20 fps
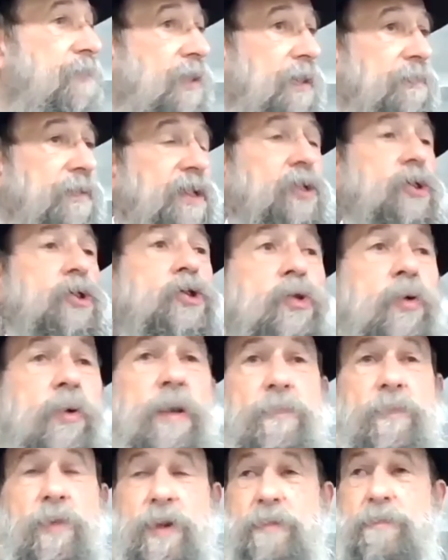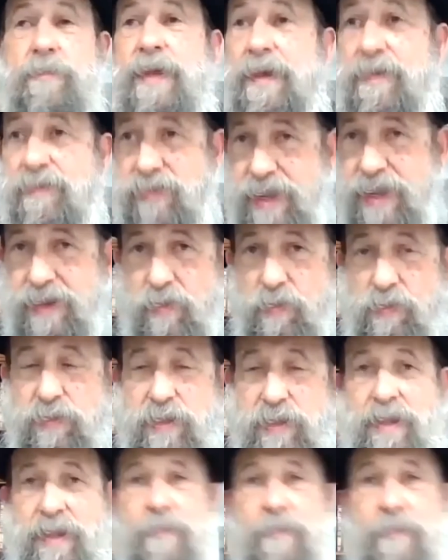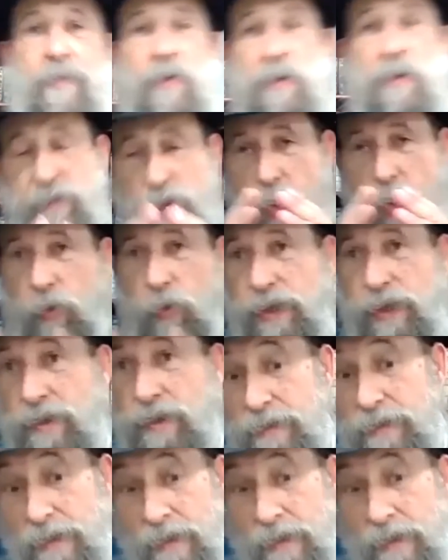going to be in the shul, I say it all the time, I'm going to be holy,